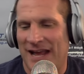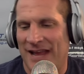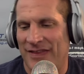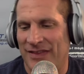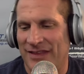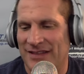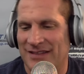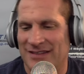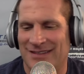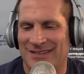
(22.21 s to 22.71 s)

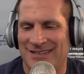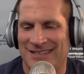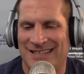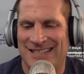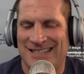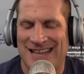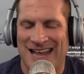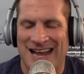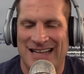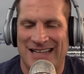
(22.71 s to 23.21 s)
And this is
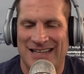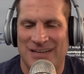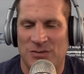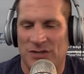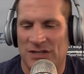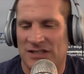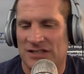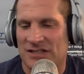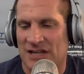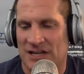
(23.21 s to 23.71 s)
exactly
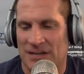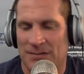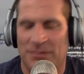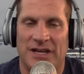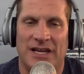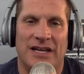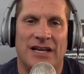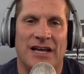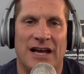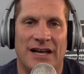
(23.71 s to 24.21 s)
what it's gonna
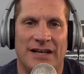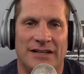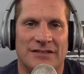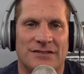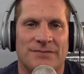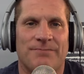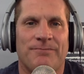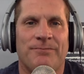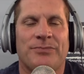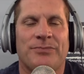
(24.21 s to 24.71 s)
be, guys.